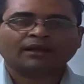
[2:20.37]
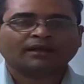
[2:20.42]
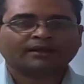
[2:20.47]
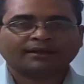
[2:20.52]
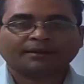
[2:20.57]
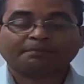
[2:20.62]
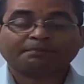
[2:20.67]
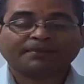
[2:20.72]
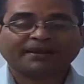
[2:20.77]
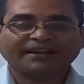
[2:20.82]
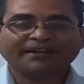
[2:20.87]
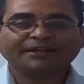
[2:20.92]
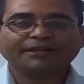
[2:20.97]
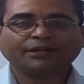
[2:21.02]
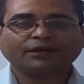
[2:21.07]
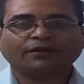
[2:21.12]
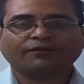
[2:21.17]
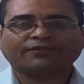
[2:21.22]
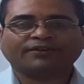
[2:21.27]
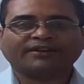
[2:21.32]
There are
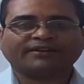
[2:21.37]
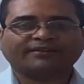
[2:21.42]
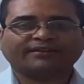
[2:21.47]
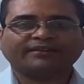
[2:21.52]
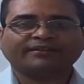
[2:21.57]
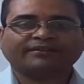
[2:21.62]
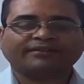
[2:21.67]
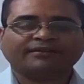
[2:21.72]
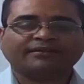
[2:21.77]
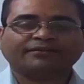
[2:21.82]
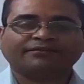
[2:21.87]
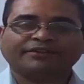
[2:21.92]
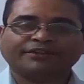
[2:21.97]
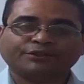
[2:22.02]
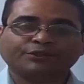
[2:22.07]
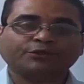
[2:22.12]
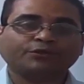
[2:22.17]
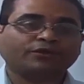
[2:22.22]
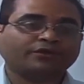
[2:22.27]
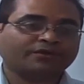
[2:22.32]
plenty of reasons
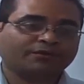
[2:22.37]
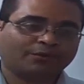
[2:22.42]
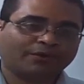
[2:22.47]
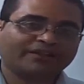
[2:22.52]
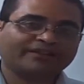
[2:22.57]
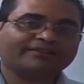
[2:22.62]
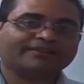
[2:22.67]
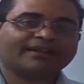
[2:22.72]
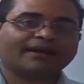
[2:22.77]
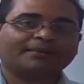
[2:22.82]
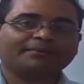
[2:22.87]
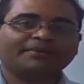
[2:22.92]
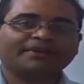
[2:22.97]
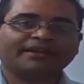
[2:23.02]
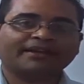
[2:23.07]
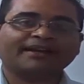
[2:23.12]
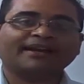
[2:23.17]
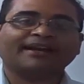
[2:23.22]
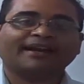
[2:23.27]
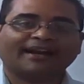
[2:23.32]
which you once come
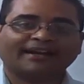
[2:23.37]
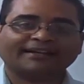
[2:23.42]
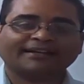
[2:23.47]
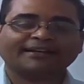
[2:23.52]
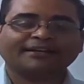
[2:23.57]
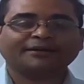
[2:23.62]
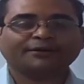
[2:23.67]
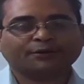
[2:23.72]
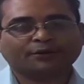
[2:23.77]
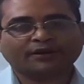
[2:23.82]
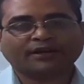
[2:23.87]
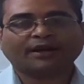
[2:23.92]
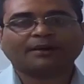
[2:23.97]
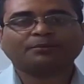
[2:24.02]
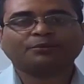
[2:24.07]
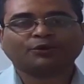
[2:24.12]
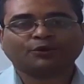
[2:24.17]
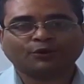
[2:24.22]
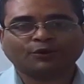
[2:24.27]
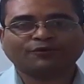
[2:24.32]
here and attend you will
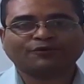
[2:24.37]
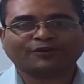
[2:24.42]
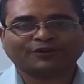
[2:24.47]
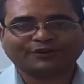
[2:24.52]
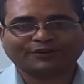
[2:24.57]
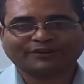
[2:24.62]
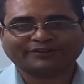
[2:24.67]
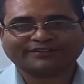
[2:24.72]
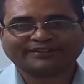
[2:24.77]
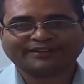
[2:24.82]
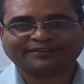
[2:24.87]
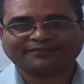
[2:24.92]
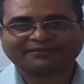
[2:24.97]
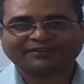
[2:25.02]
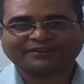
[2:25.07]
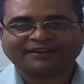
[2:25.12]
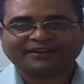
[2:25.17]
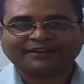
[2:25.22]
come to know for yourself.